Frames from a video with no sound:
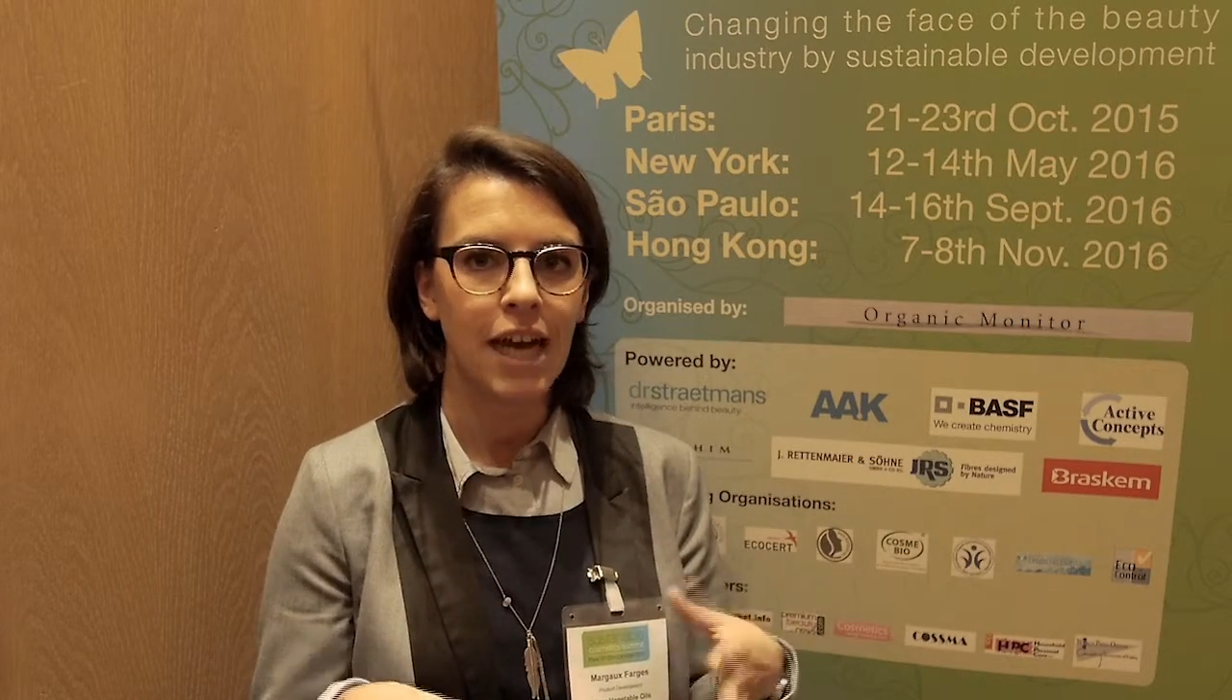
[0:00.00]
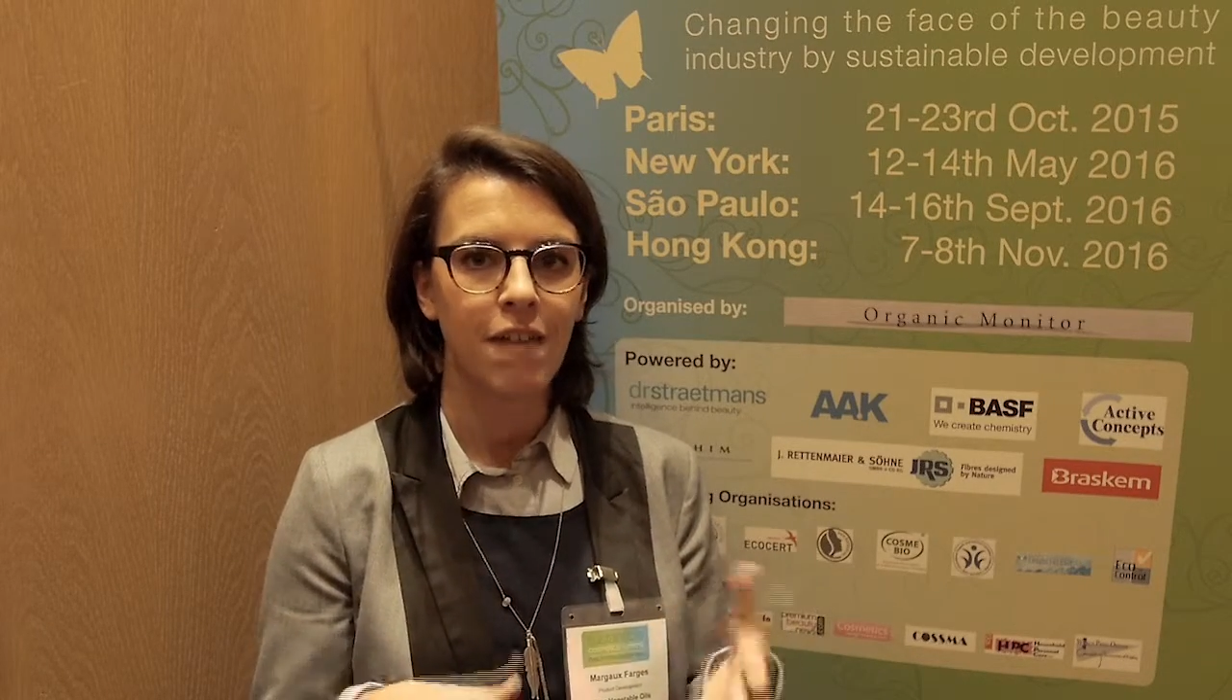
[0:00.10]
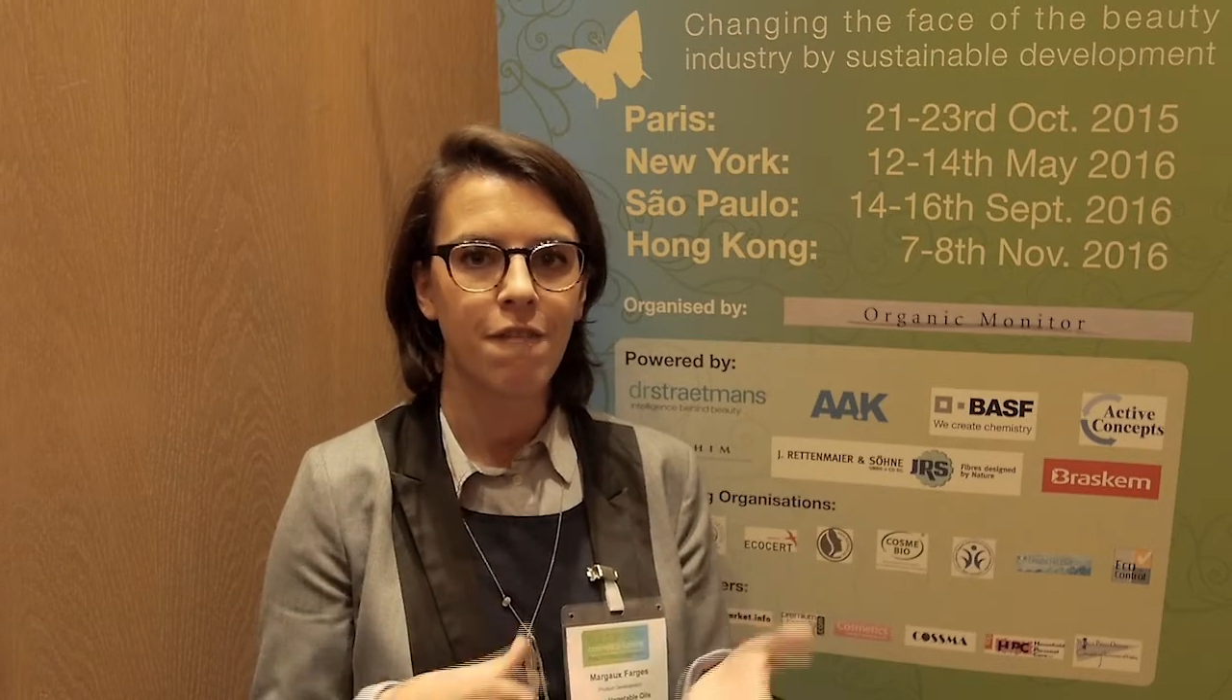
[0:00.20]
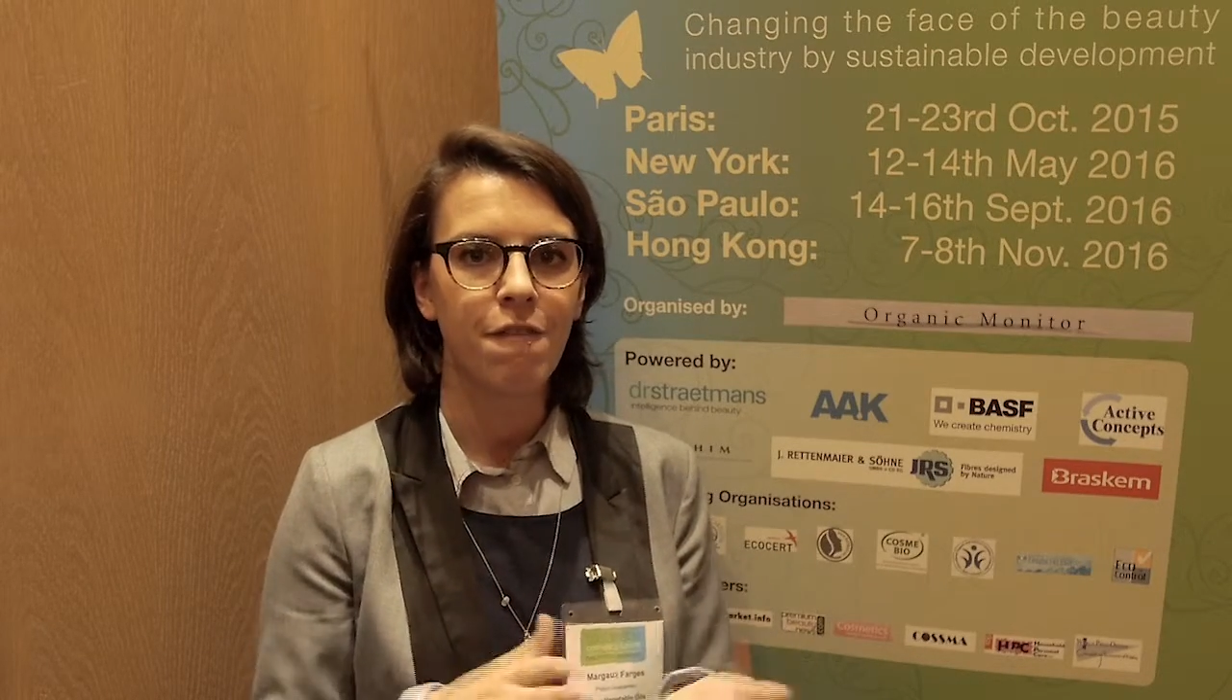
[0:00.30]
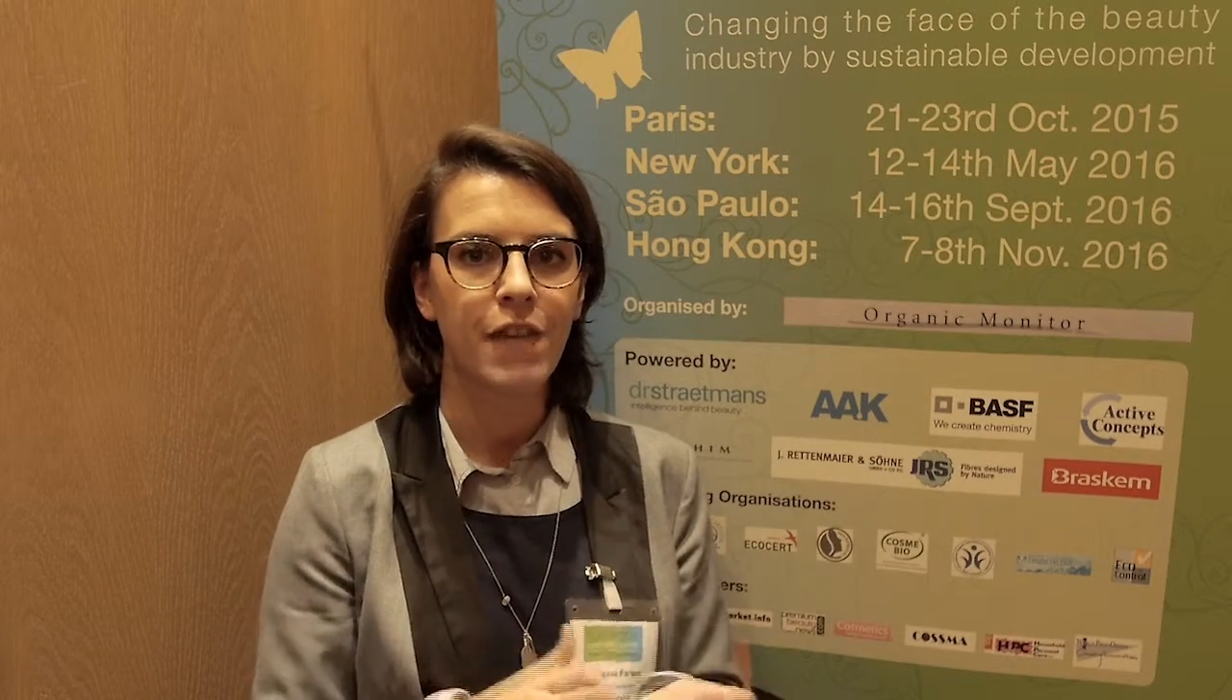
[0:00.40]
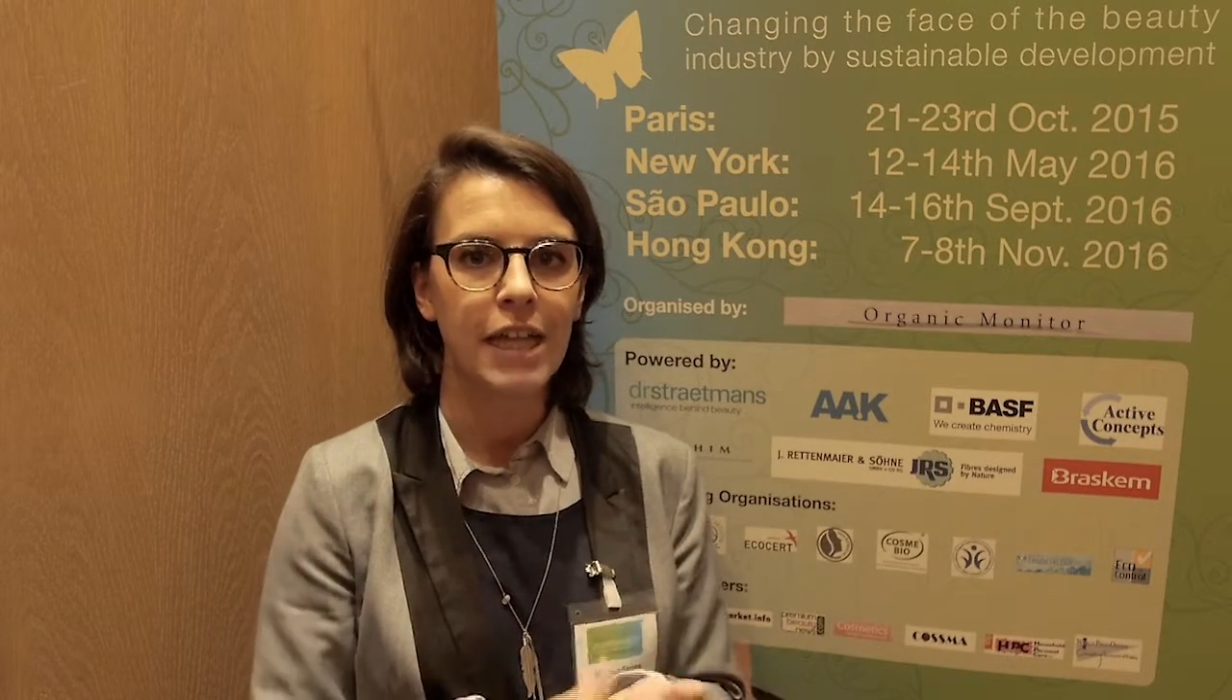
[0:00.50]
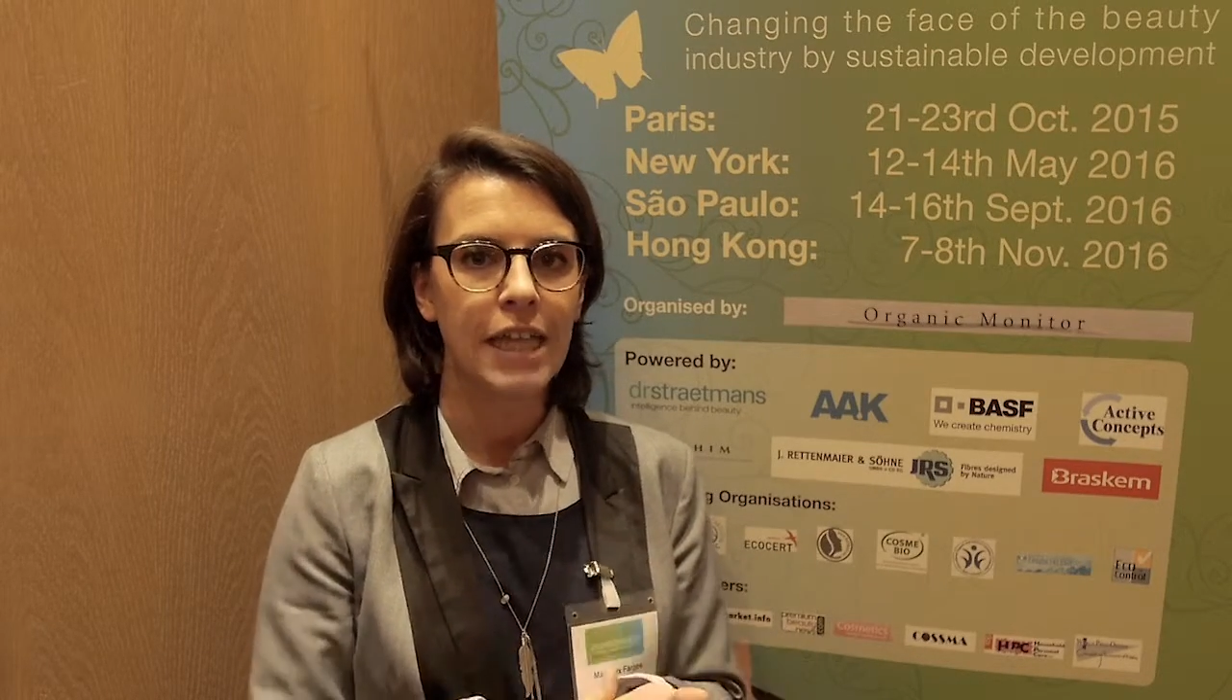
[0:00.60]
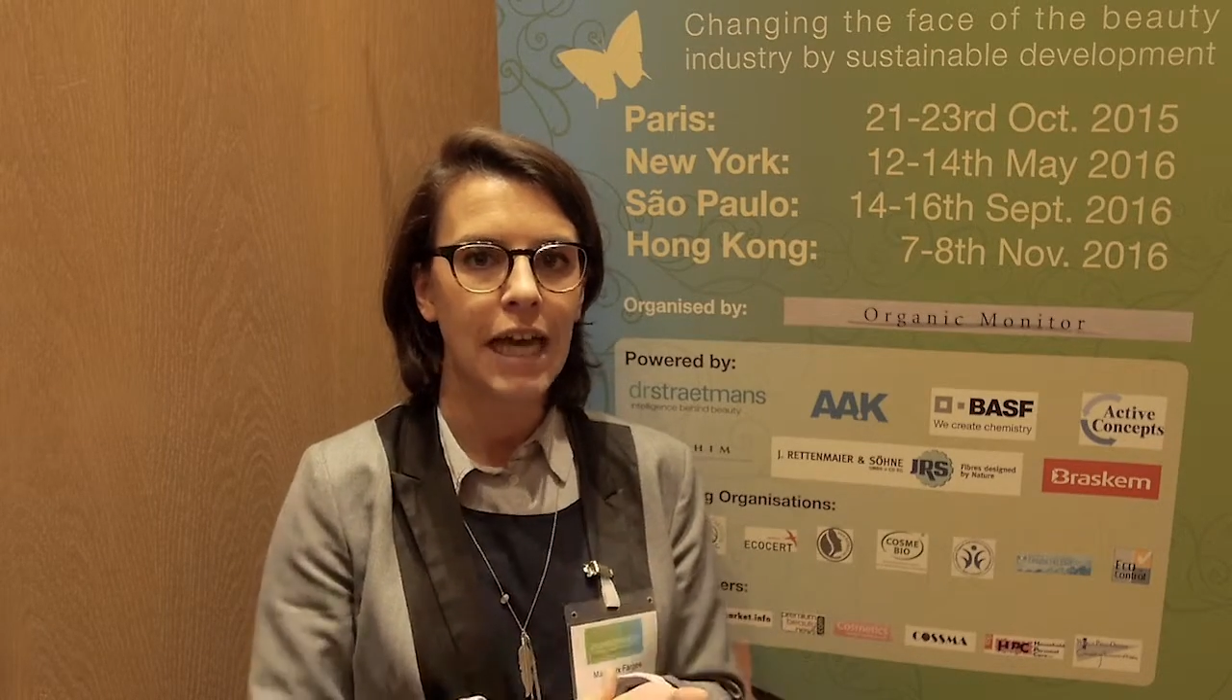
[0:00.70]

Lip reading: I feel